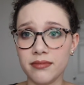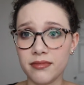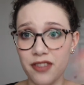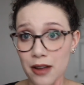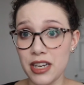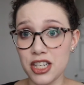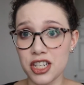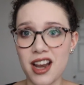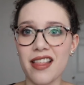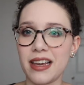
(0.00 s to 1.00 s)

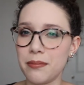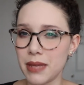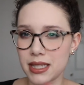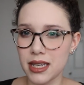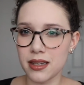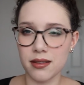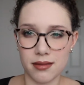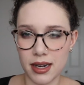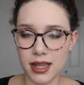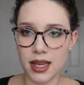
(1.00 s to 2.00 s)
foundation, not like a mix-in
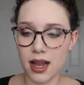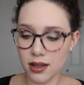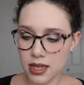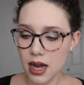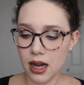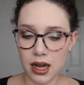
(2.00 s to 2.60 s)
or anything else,